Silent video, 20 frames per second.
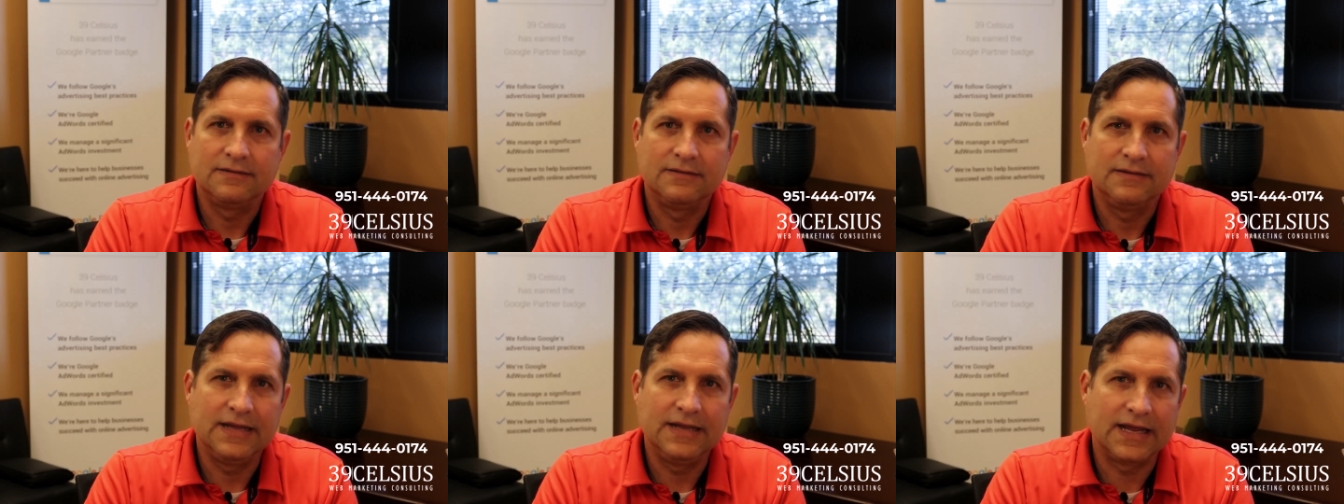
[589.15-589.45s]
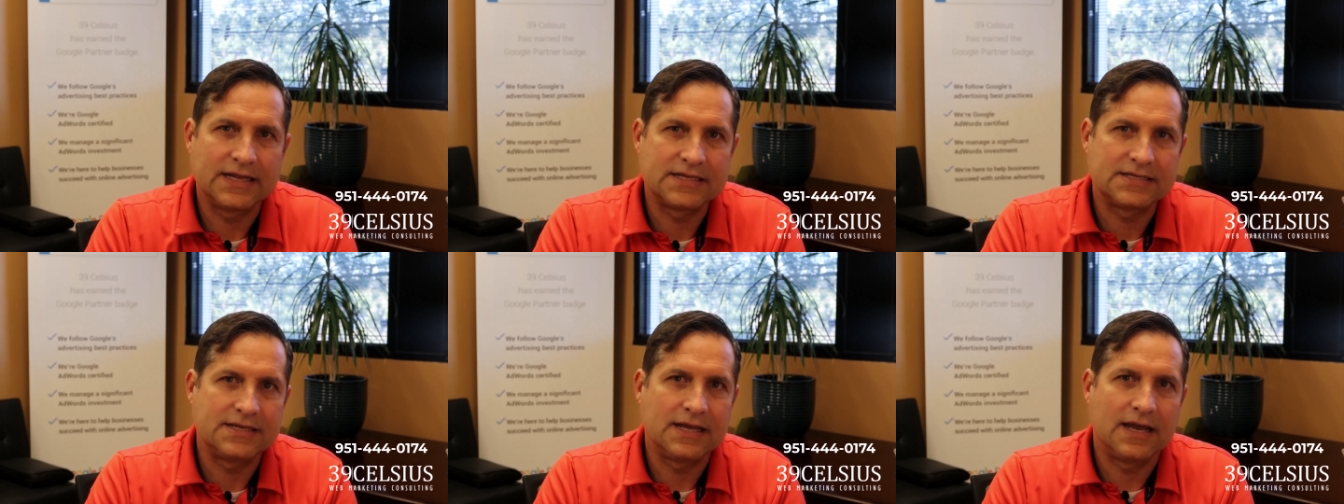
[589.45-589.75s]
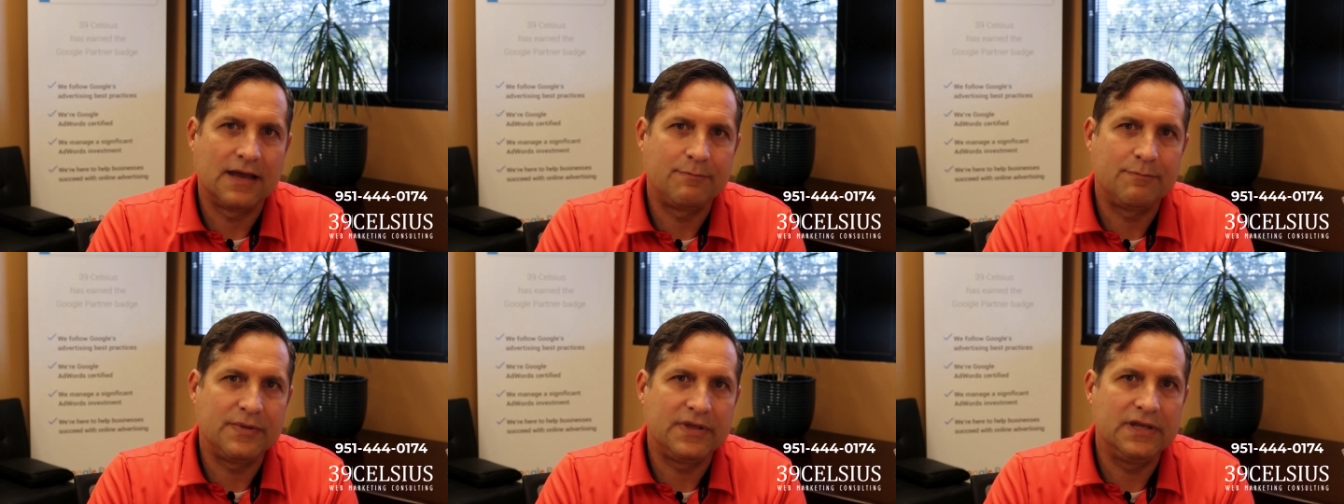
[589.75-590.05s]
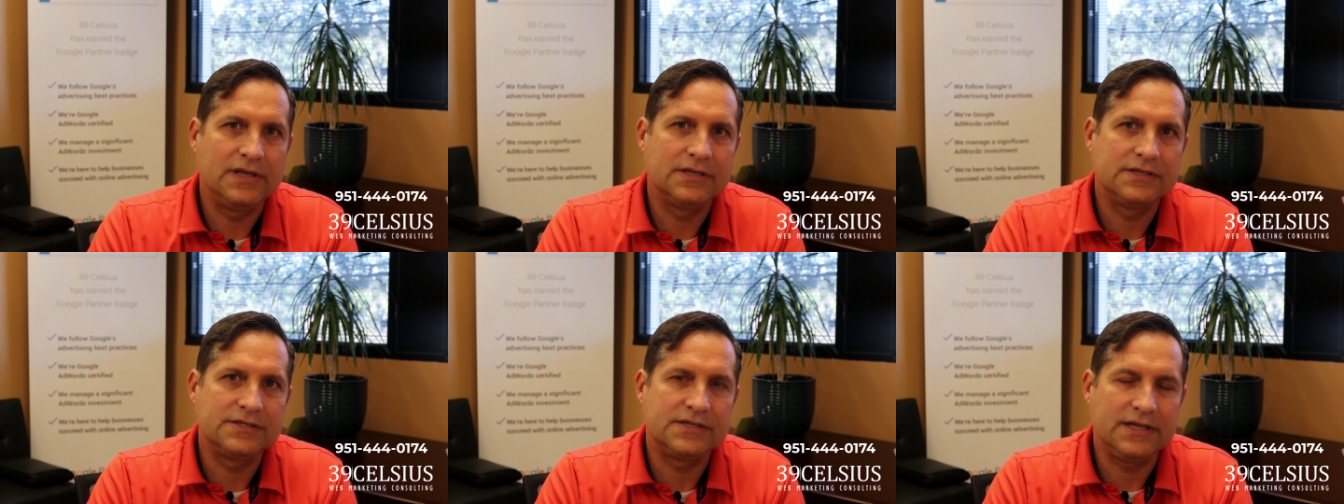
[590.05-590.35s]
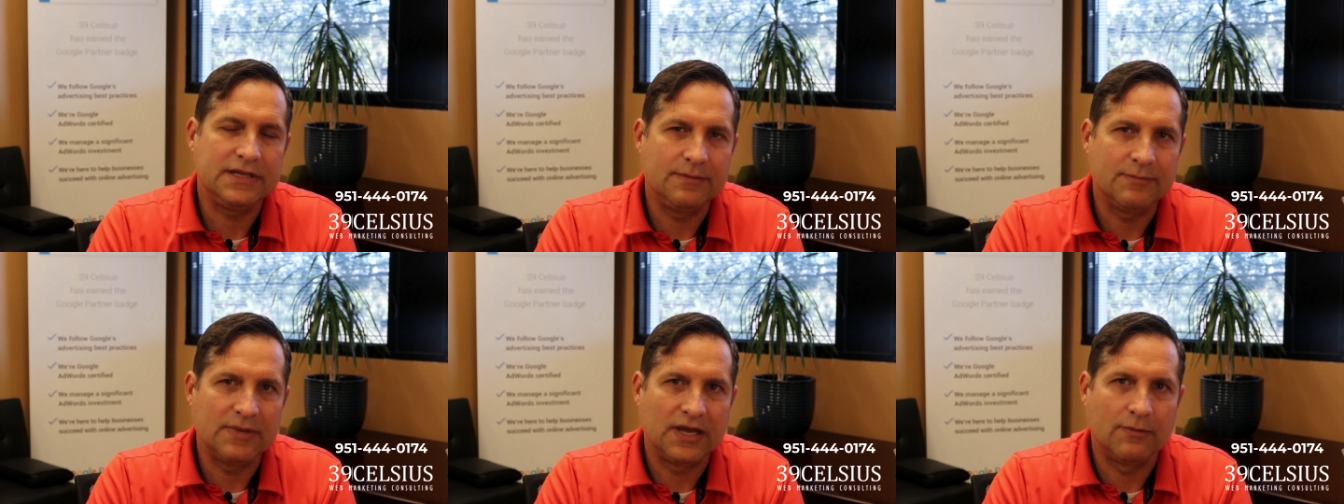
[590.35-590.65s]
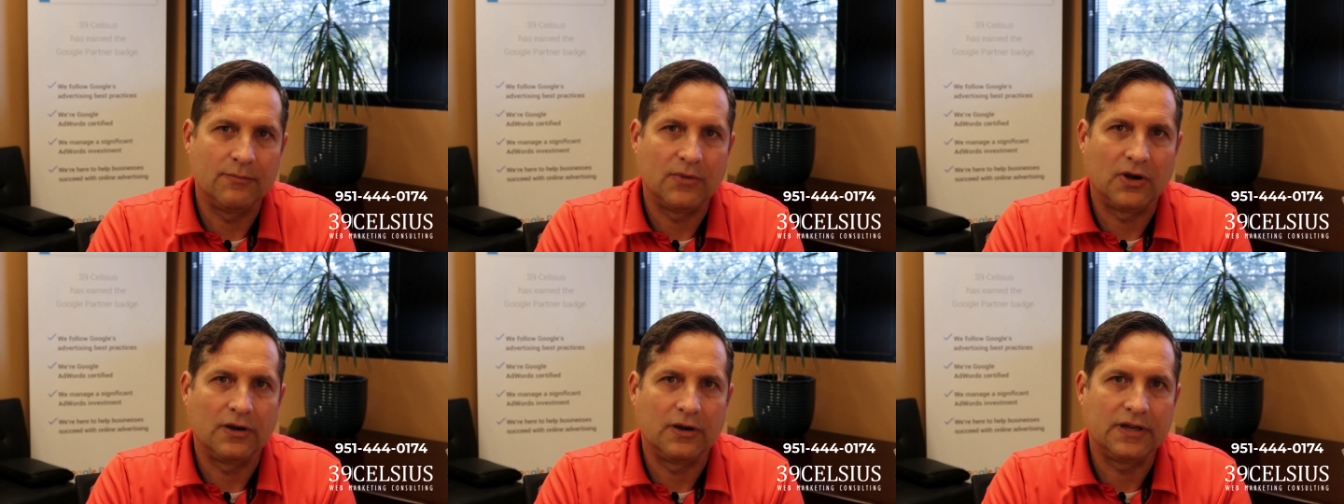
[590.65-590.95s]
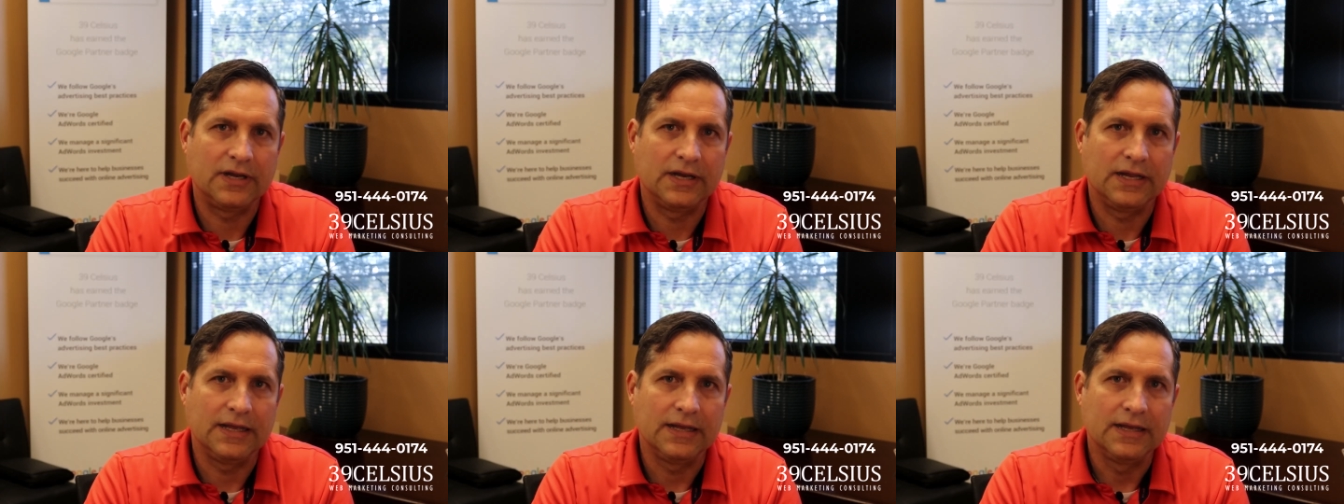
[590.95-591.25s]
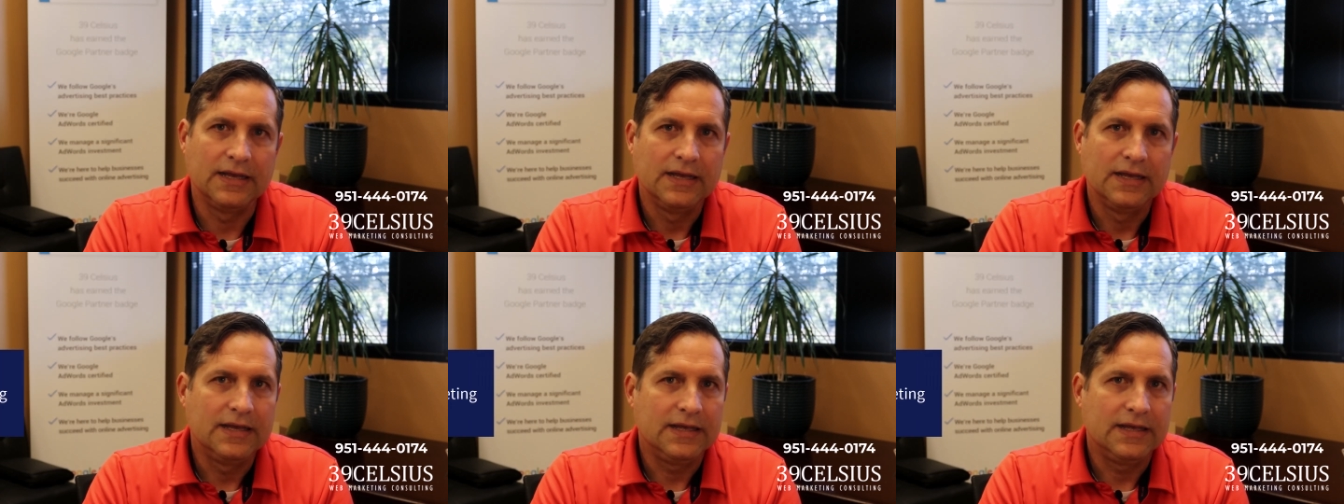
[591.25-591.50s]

Next up is email marketing.